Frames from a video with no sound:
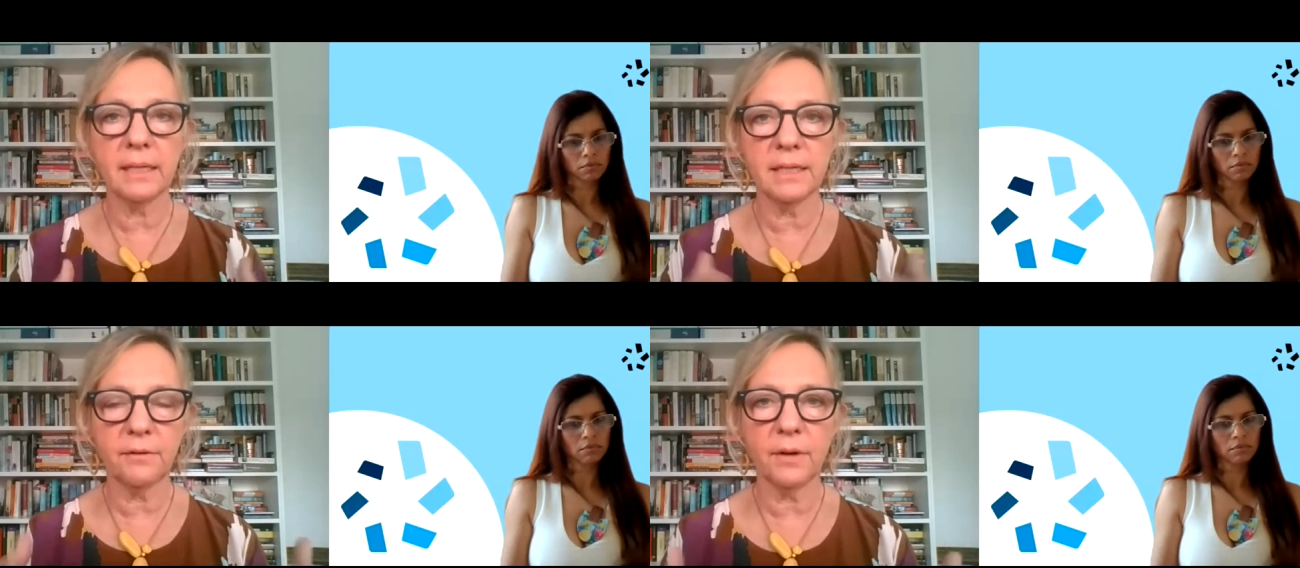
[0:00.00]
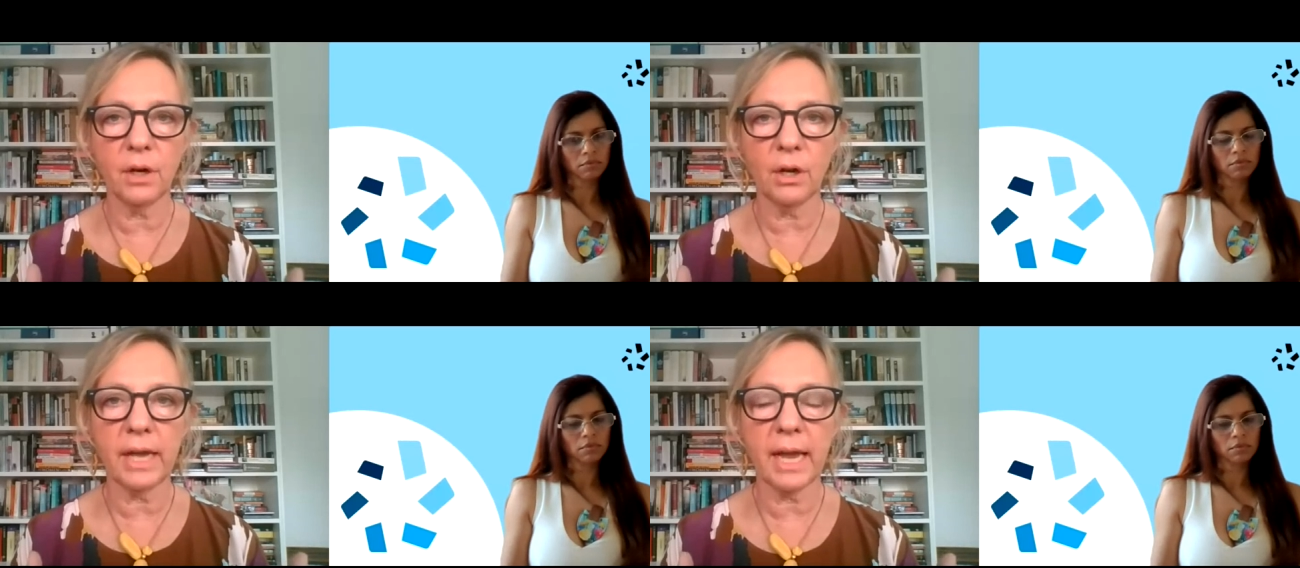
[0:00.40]
Speaker 1: a different
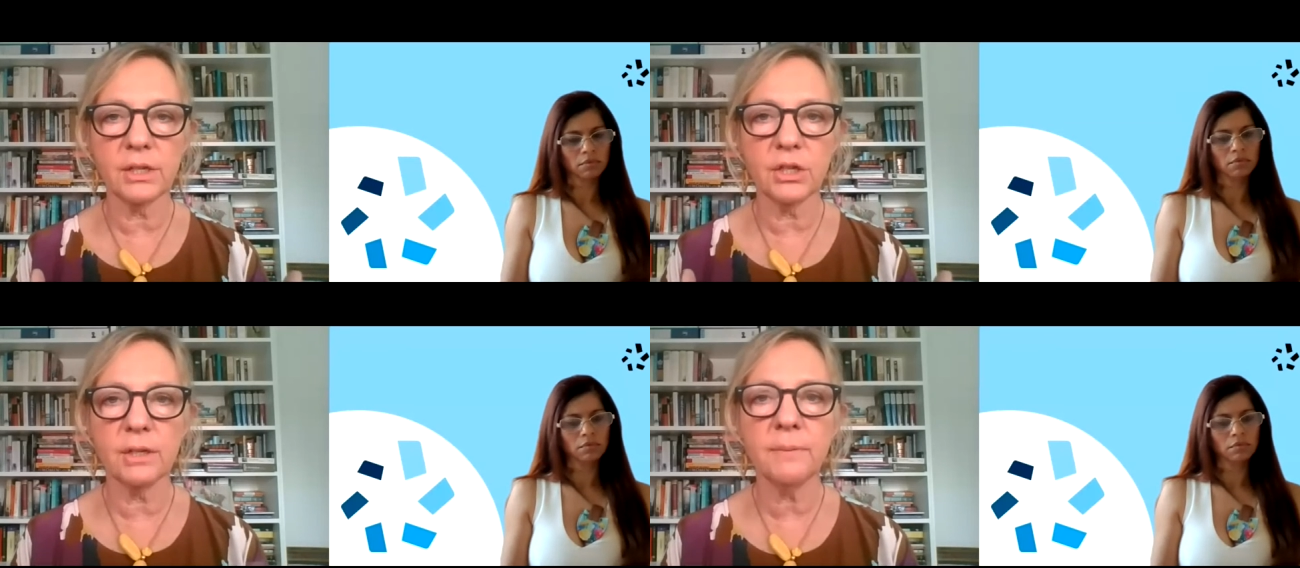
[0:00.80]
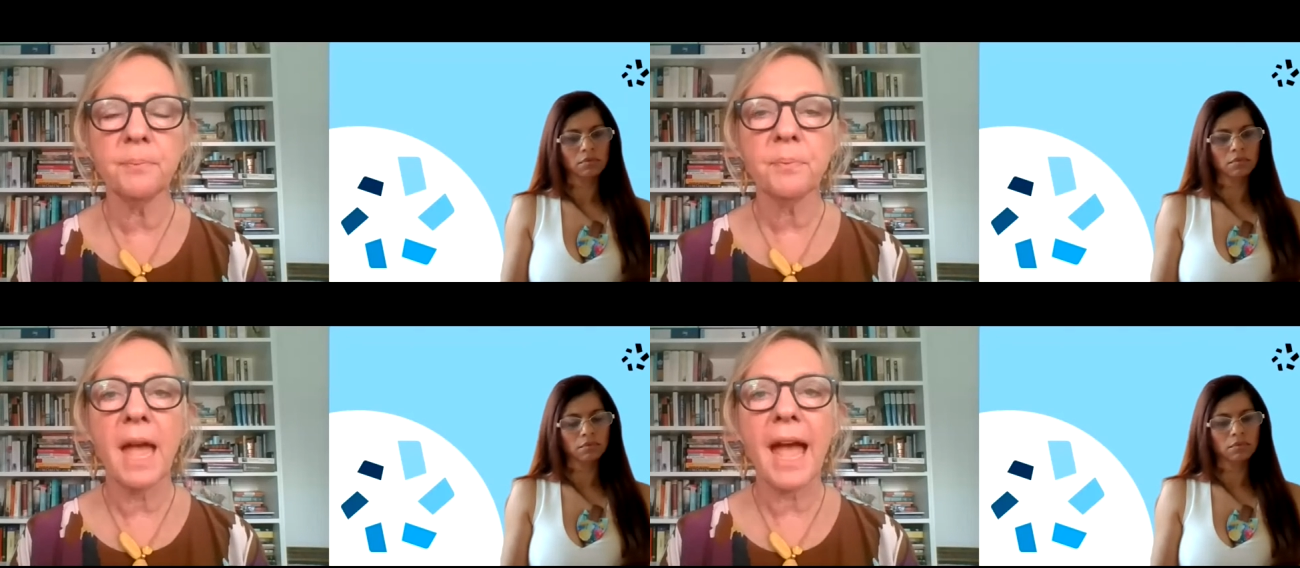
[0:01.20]
location
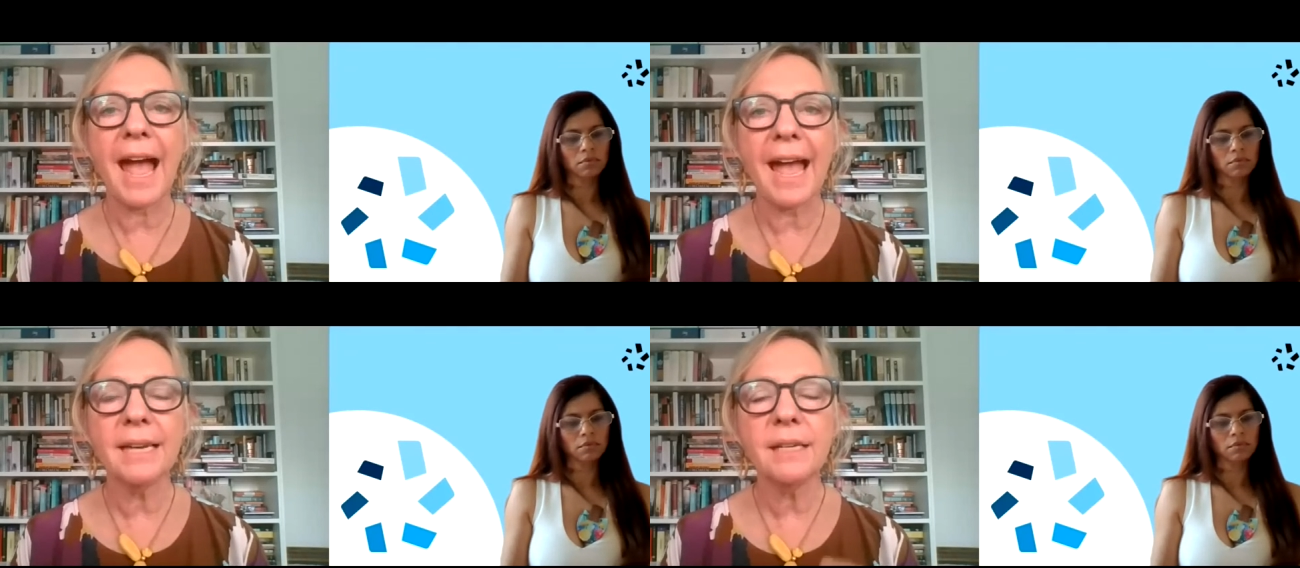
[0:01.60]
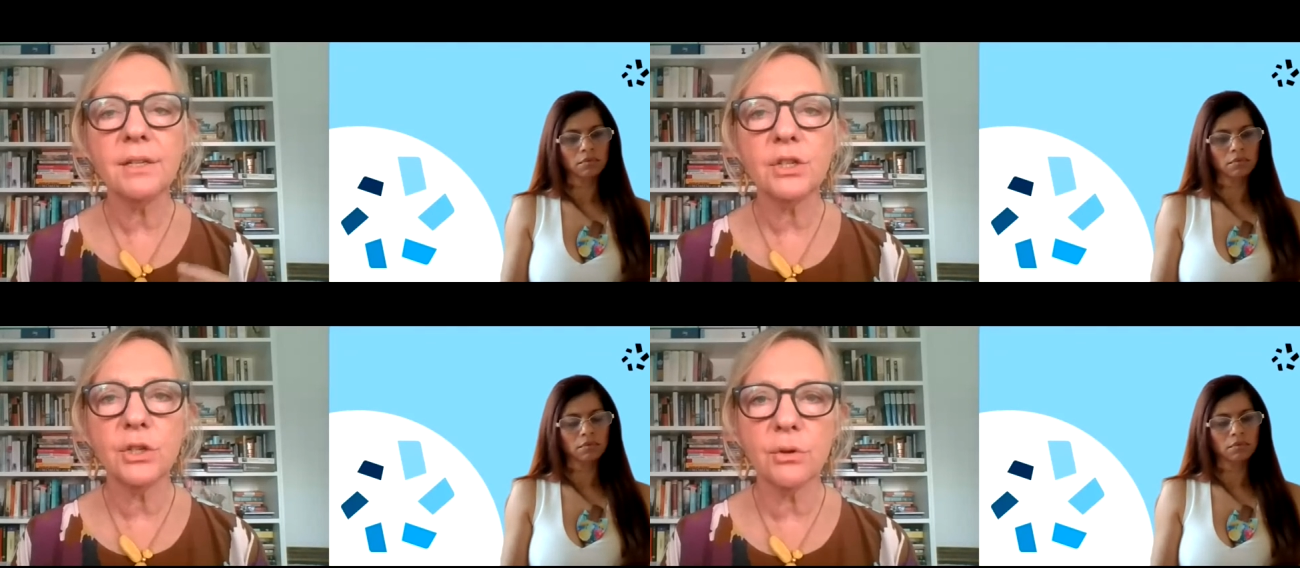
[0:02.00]
and
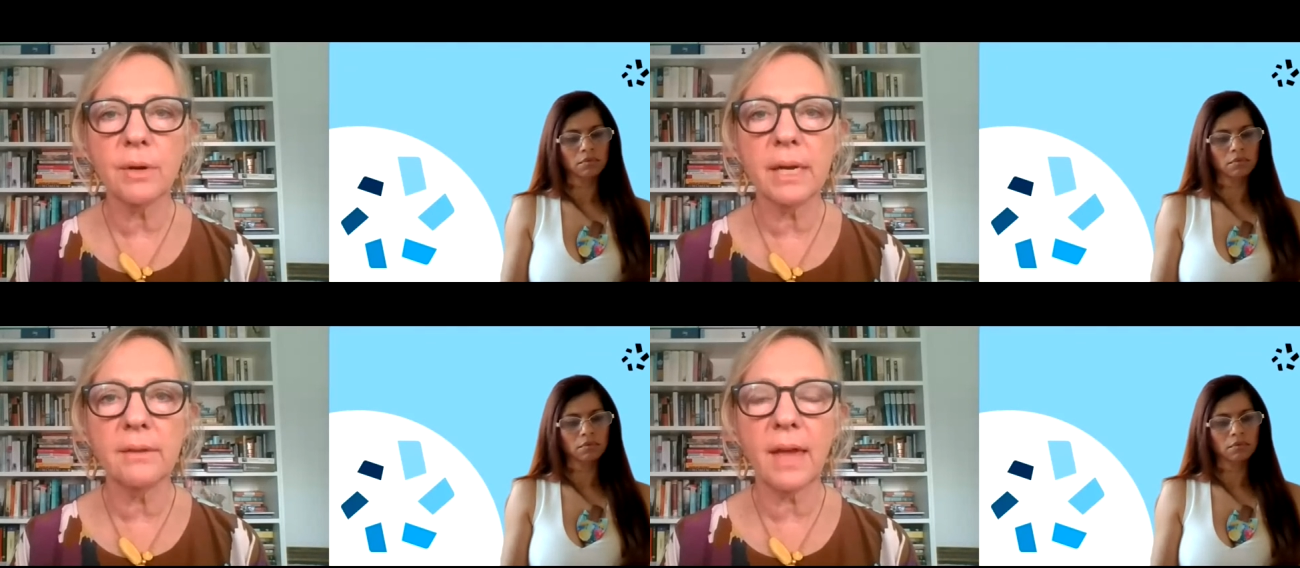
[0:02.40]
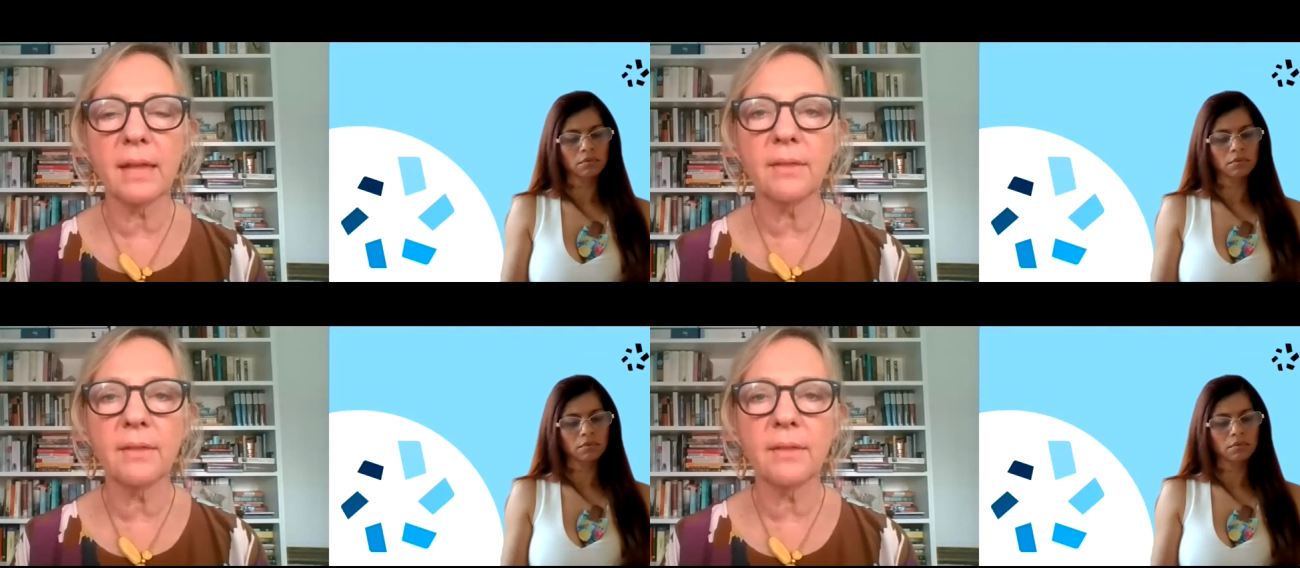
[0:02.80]
ensuring that